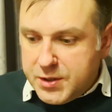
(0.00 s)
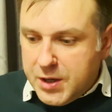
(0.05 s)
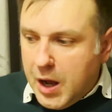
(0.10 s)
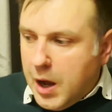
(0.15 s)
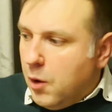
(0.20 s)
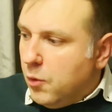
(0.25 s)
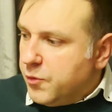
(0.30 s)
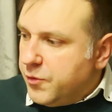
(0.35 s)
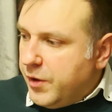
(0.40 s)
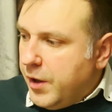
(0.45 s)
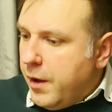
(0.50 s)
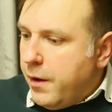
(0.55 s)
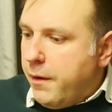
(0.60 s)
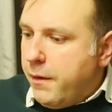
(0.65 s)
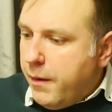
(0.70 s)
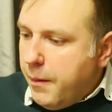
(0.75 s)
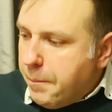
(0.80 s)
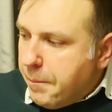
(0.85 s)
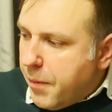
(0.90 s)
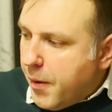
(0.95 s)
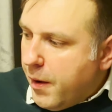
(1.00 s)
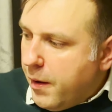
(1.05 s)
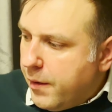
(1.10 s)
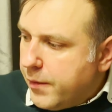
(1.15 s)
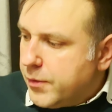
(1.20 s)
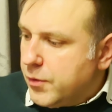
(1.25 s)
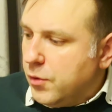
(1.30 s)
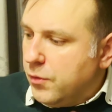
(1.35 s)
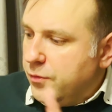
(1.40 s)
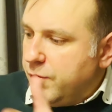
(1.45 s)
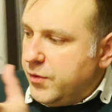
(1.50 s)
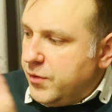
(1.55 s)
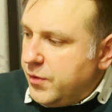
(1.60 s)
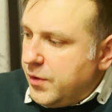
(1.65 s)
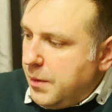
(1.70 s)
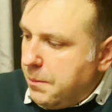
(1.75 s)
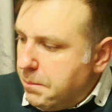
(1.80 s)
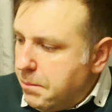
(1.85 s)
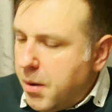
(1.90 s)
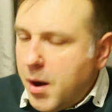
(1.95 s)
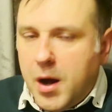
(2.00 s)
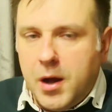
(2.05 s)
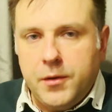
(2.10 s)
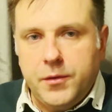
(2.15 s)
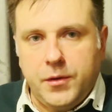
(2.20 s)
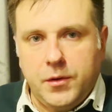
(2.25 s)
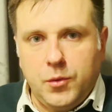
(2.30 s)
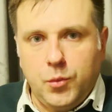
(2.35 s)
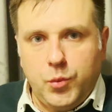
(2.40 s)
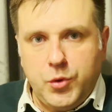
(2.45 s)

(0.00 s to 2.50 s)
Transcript: now they are a part of the bundle